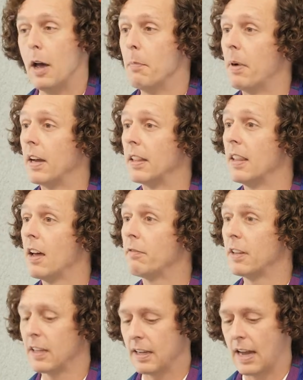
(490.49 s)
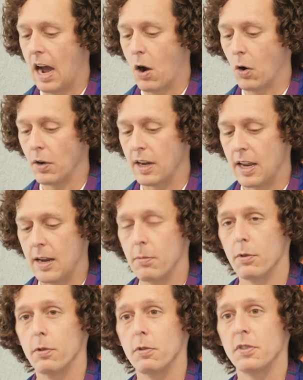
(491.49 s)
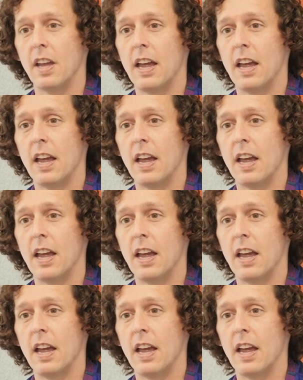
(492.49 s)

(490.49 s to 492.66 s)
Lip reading: by loving our neighbors